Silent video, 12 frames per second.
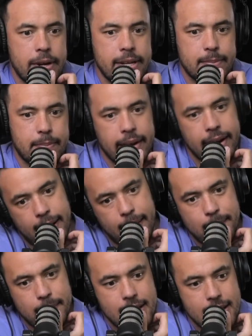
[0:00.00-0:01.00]
but
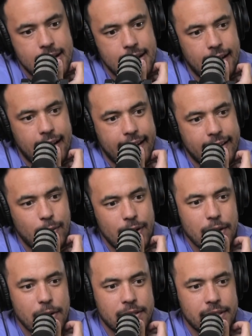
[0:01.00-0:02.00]
like it's one of
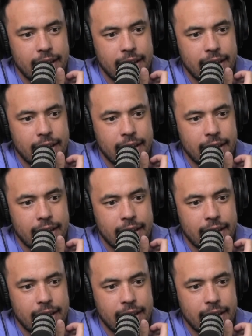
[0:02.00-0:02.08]
those things.